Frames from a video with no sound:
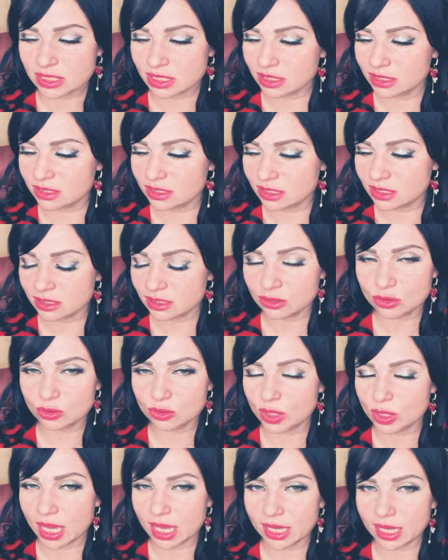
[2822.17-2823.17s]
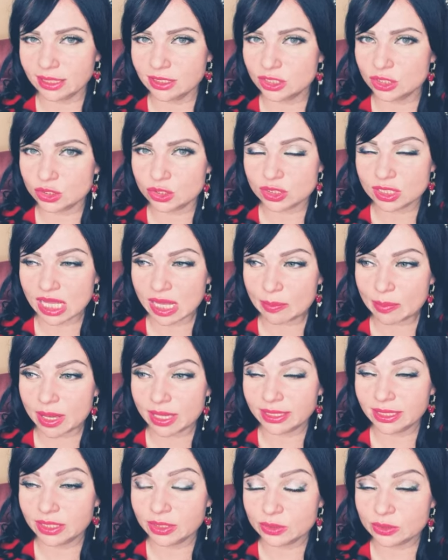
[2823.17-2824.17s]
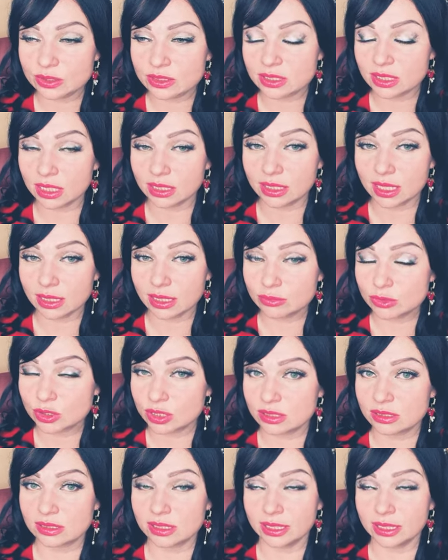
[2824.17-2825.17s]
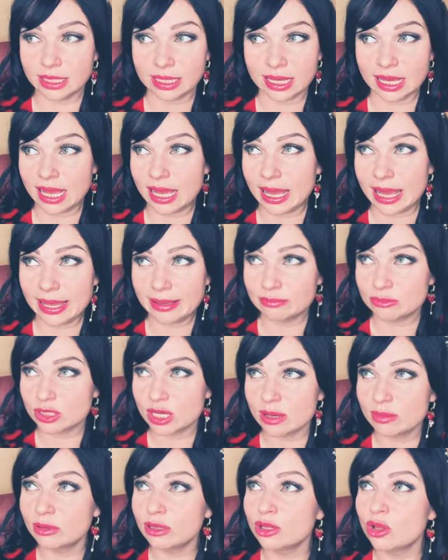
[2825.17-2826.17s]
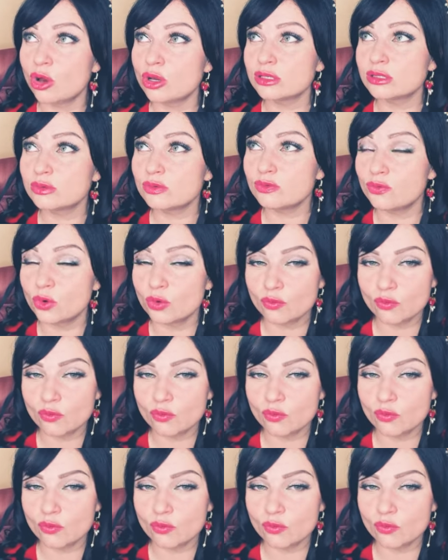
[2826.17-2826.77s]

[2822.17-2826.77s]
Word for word: It's just, you know, each, each time I hear that, I'm just like, I, am I'm, I'm lost for